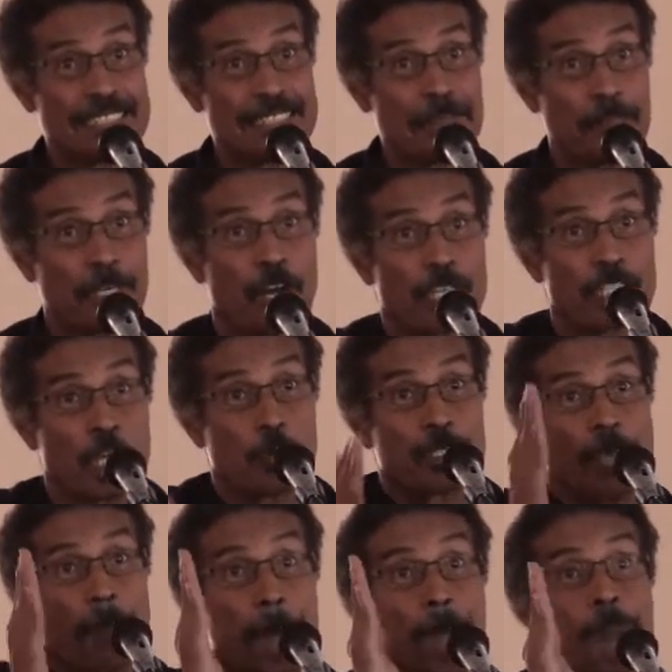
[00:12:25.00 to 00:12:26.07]
Because it
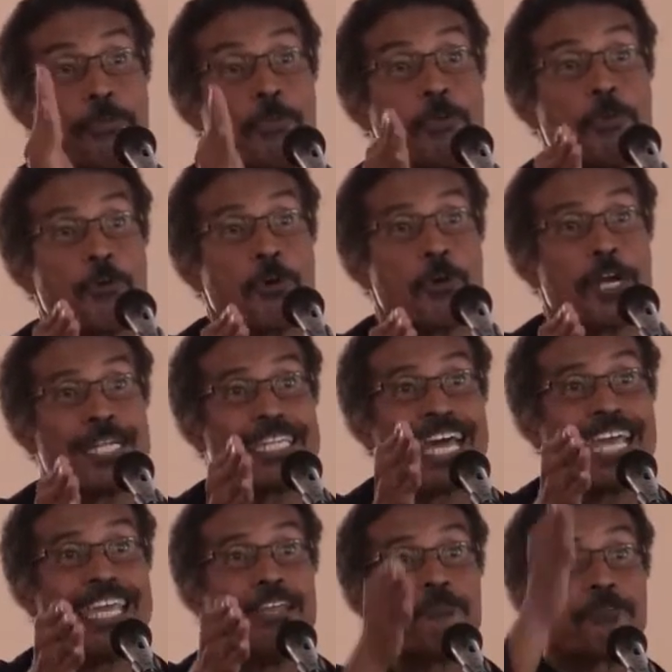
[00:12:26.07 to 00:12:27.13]
was a pure
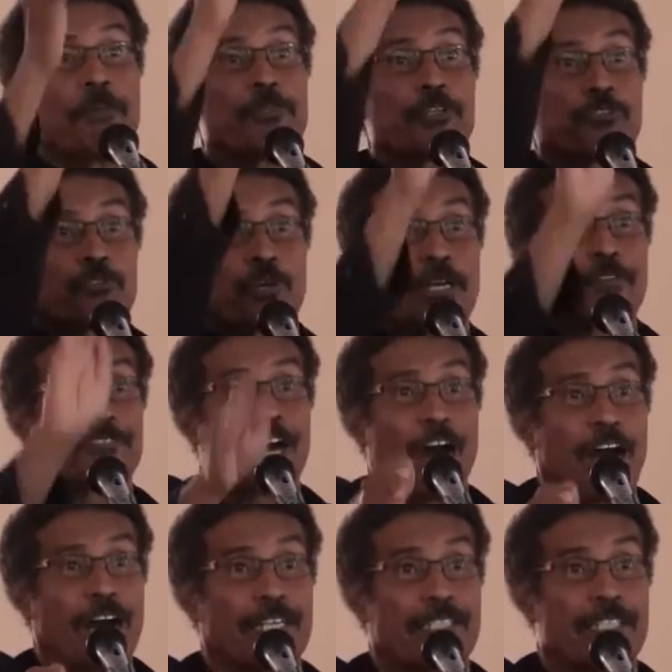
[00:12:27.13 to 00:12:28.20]
line from the throne of
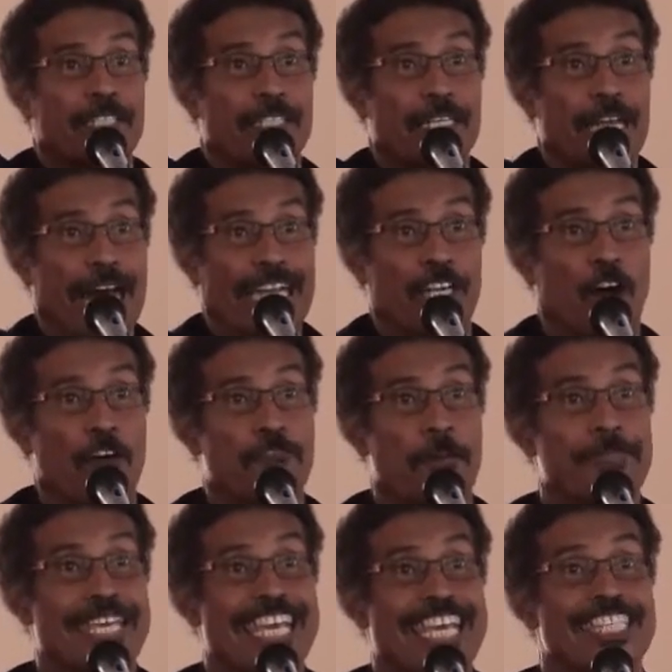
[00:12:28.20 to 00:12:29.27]
God and not from
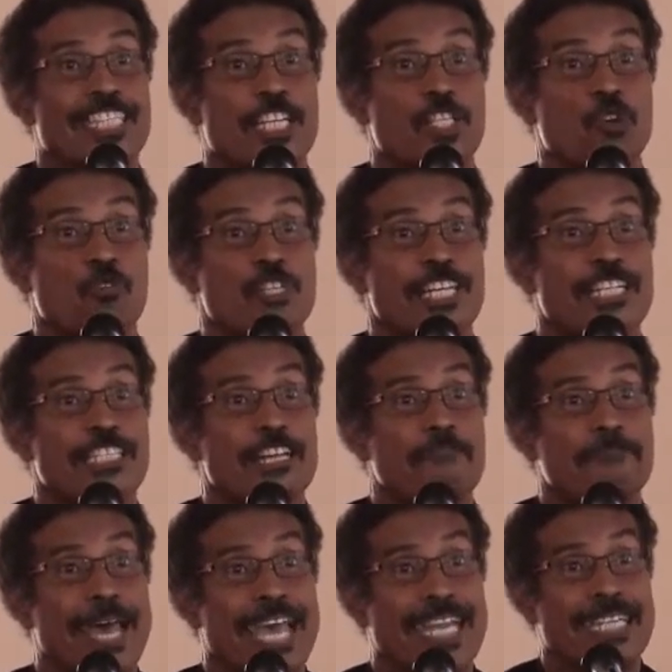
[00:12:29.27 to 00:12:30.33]
the institutions of
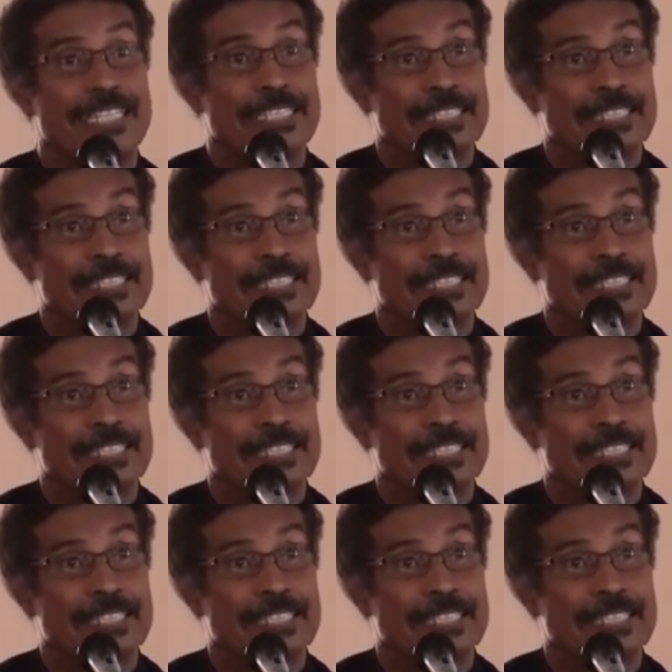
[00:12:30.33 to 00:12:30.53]
men.